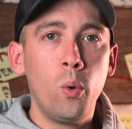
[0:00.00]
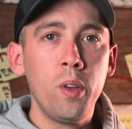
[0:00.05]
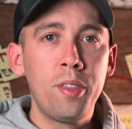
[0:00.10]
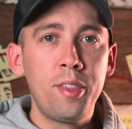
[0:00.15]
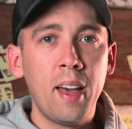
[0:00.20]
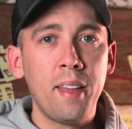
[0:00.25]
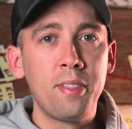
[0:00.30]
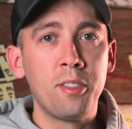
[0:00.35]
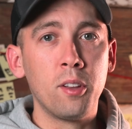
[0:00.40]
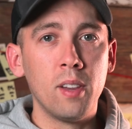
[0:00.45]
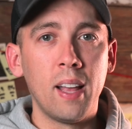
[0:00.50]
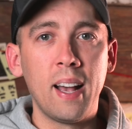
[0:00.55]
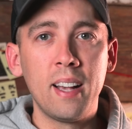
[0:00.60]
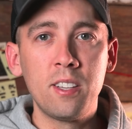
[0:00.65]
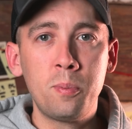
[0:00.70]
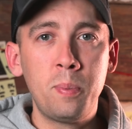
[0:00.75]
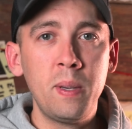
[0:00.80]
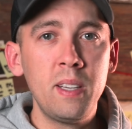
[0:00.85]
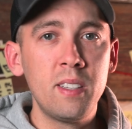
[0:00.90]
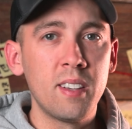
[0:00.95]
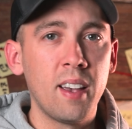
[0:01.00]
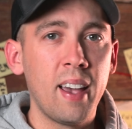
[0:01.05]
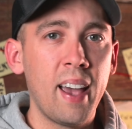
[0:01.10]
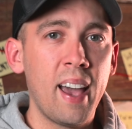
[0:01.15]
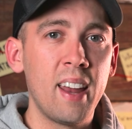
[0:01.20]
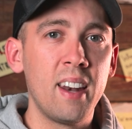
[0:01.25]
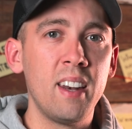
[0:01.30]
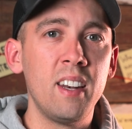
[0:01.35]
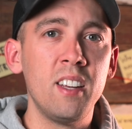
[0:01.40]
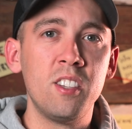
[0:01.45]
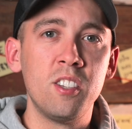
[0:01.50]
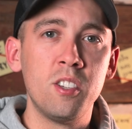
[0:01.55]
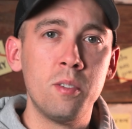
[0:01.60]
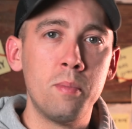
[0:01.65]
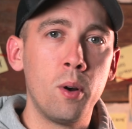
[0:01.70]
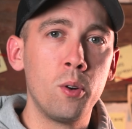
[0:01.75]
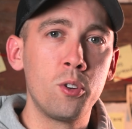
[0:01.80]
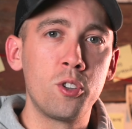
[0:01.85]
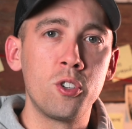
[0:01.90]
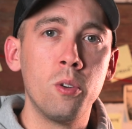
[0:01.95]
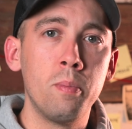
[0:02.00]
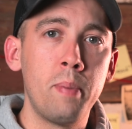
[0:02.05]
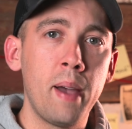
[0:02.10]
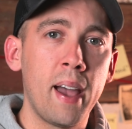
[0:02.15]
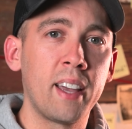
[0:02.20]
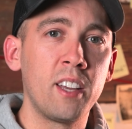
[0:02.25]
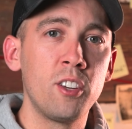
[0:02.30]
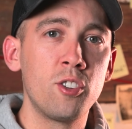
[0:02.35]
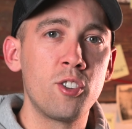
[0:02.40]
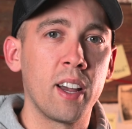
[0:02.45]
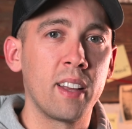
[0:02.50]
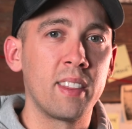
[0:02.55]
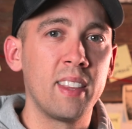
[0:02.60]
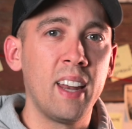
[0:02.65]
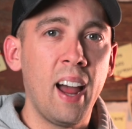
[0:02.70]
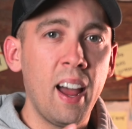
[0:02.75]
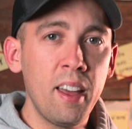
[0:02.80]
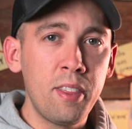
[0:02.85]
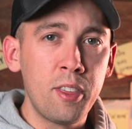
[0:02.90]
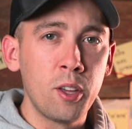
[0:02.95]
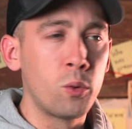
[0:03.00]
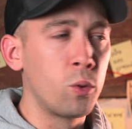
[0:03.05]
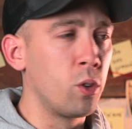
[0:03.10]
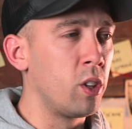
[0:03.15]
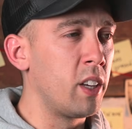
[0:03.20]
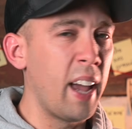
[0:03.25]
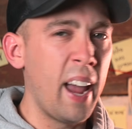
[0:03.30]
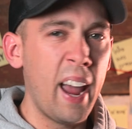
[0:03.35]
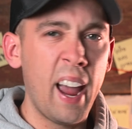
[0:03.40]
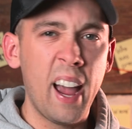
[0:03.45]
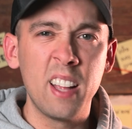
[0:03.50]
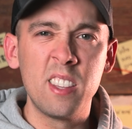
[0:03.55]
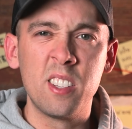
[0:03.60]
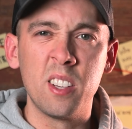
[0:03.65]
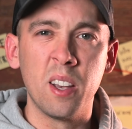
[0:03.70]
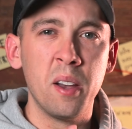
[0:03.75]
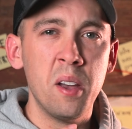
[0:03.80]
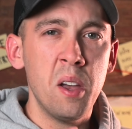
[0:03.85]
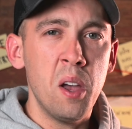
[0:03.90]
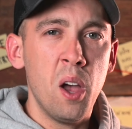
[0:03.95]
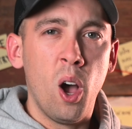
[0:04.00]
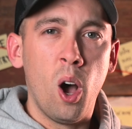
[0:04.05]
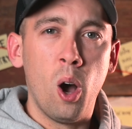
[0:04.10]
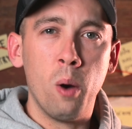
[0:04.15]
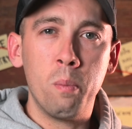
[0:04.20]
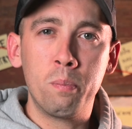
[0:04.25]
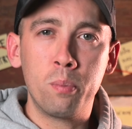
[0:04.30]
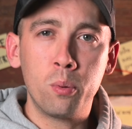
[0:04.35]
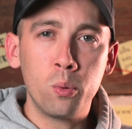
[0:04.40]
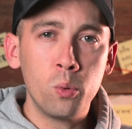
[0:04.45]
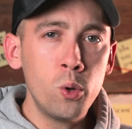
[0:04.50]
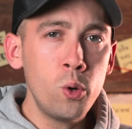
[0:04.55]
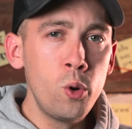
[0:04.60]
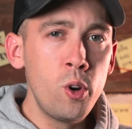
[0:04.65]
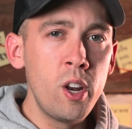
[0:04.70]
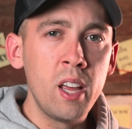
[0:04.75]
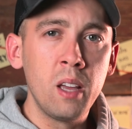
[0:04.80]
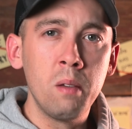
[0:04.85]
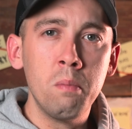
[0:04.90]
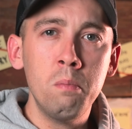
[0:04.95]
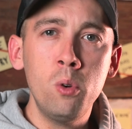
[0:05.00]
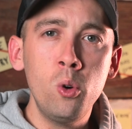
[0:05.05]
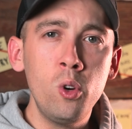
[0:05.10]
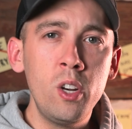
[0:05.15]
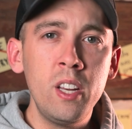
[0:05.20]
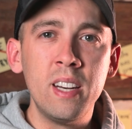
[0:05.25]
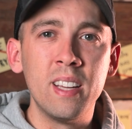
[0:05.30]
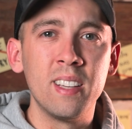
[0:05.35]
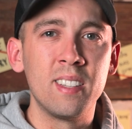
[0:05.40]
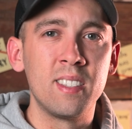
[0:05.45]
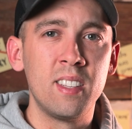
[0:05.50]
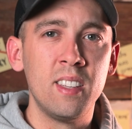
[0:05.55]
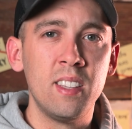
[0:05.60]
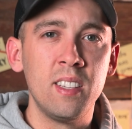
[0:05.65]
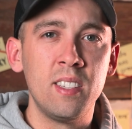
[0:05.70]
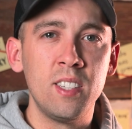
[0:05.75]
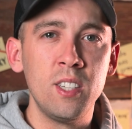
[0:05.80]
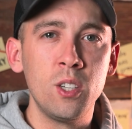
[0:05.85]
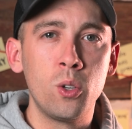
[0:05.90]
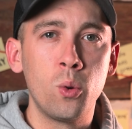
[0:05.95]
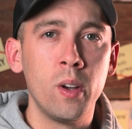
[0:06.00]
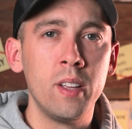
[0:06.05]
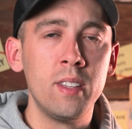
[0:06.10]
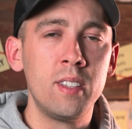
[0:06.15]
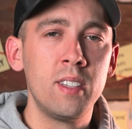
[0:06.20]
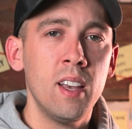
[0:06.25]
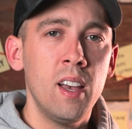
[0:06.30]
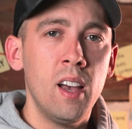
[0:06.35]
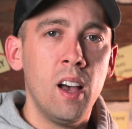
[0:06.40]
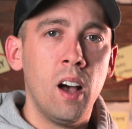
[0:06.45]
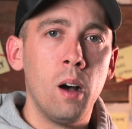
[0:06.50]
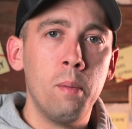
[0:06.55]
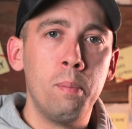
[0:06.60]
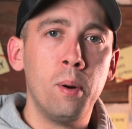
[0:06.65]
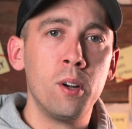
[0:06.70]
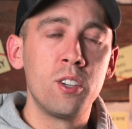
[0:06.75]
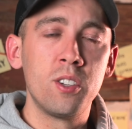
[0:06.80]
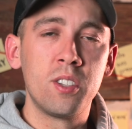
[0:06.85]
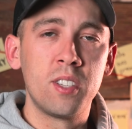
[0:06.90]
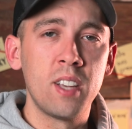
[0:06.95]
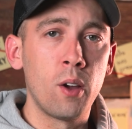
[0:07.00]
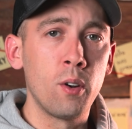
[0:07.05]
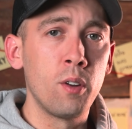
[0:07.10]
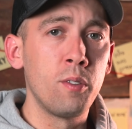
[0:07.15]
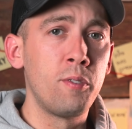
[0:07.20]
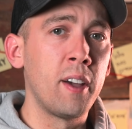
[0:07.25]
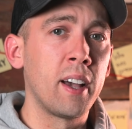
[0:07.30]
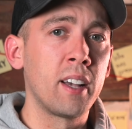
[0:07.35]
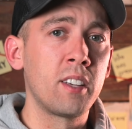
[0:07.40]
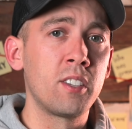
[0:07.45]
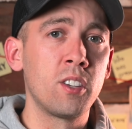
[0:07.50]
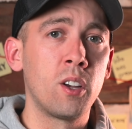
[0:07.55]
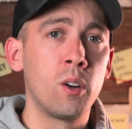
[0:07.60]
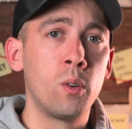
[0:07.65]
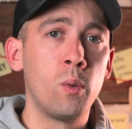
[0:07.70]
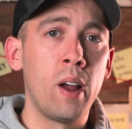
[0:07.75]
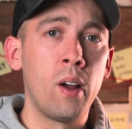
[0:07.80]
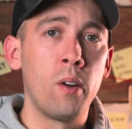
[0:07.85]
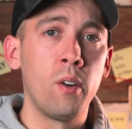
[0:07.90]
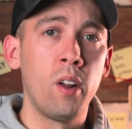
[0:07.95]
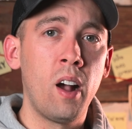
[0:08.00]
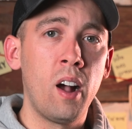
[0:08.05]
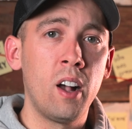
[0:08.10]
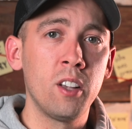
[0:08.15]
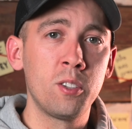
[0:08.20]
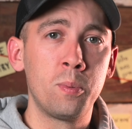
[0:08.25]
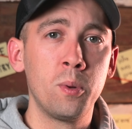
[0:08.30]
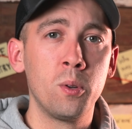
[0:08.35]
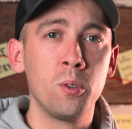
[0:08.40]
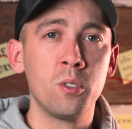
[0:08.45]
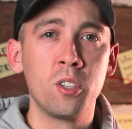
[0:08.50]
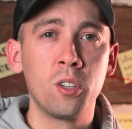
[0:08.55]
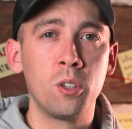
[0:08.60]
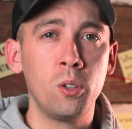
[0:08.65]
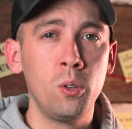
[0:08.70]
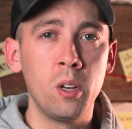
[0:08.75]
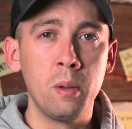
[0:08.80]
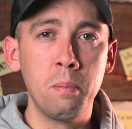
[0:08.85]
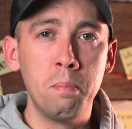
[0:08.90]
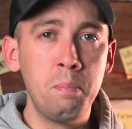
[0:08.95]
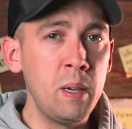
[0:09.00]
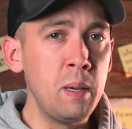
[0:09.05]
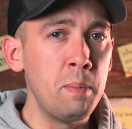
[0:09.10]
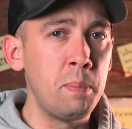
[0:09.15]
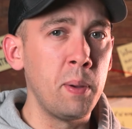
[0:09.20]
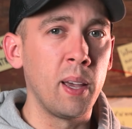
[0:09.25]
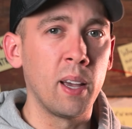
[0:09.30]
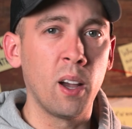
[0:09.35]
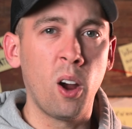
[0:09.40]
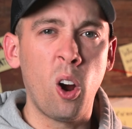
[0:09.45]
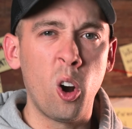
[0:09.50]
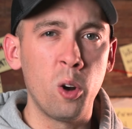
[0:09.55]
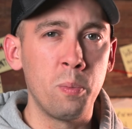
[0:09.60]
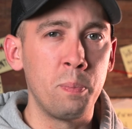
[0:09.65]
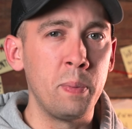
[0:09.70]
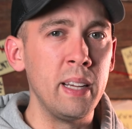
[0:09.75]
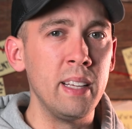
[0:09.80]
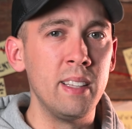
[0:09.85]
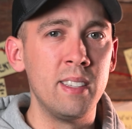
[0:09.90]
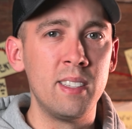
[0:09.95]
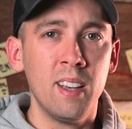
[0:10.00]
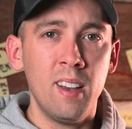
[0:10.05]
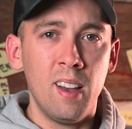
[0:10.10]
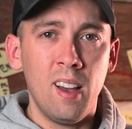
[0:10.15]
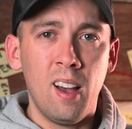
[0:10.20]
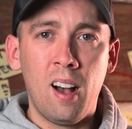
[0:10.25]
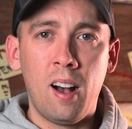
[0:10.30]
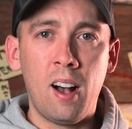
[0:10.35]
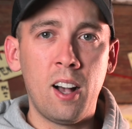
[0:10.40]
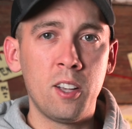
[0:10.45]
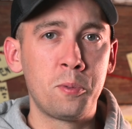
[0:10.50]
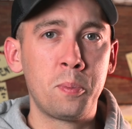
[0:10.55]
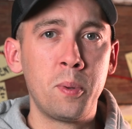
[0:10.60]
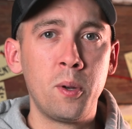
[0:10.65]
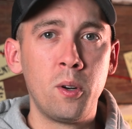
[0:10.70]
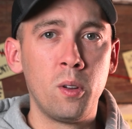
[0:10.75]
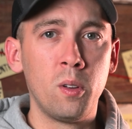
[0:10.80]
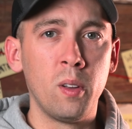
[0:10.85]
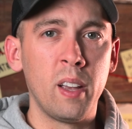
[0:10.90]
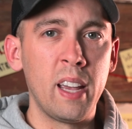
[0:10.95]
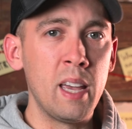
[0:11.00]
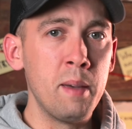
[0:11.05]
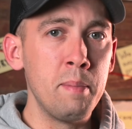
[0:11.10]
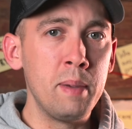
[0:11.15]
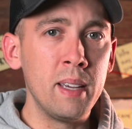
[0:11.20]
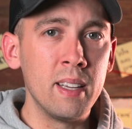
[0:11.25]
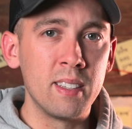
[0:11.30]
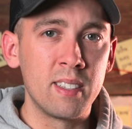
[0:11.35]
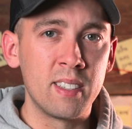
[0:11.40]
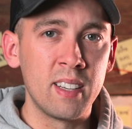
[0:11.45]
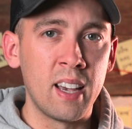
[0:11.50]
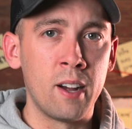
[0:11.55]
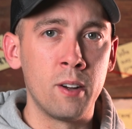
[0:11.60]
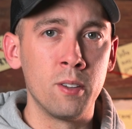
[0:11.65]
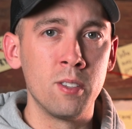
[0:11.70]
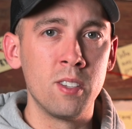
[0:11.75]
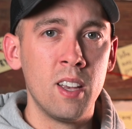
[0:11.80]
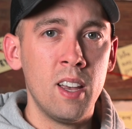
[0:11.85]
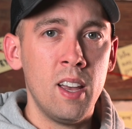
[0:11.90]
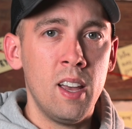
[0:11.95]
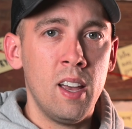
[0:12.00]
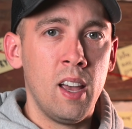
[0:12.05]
With that, the last piece I added is an emotional backing track that I think really adds a brooding moodiness to the sequence. A bunch of sound effects around hospitals, including beeping, heartbeats, hospital ambient sounds.